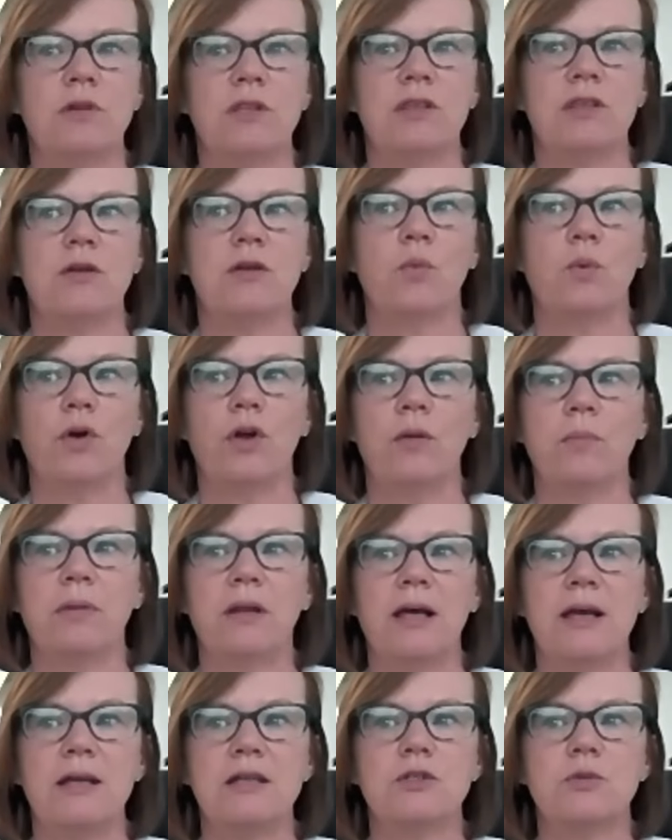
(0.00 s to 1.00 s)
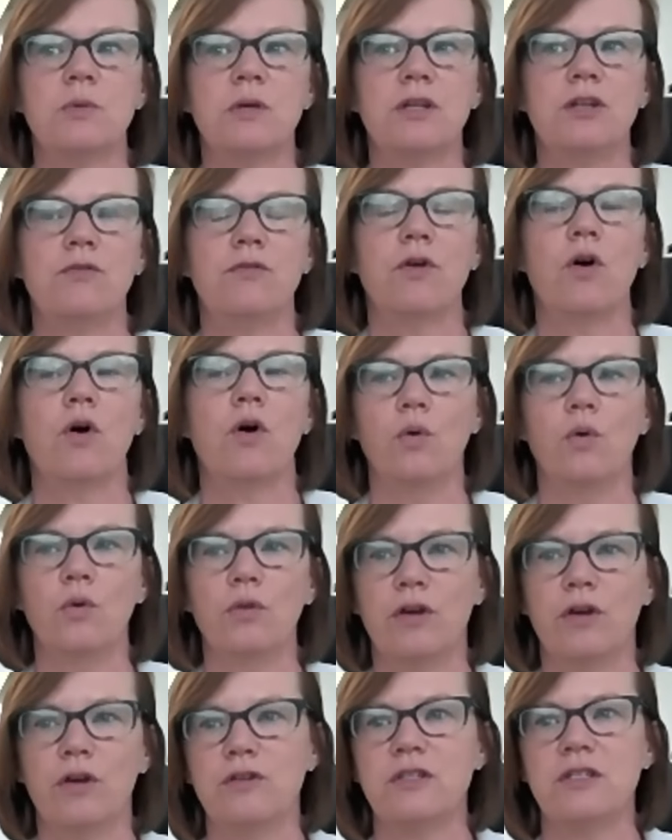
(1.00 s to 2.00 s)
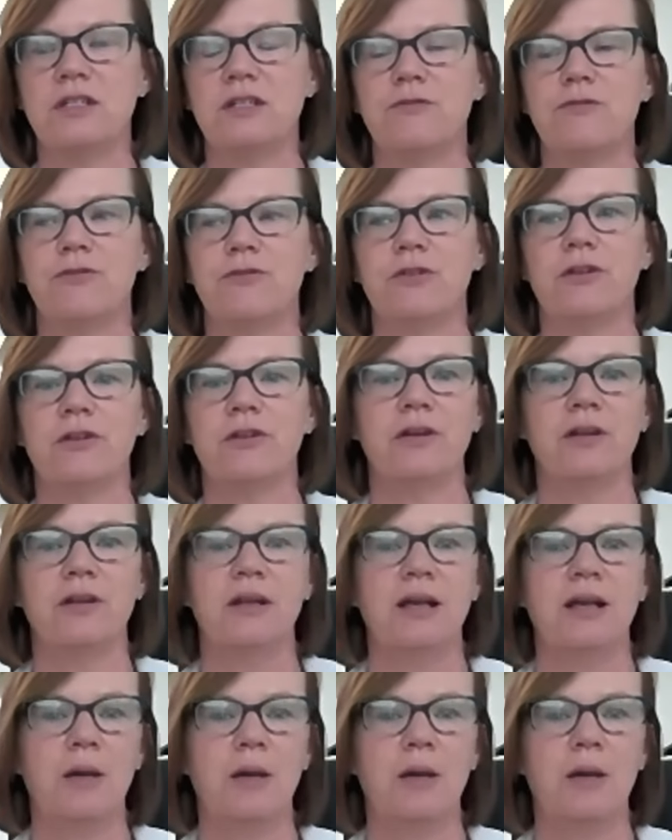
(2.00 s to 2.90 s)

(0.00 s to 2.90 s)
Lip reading: within a workplace when you've got all those different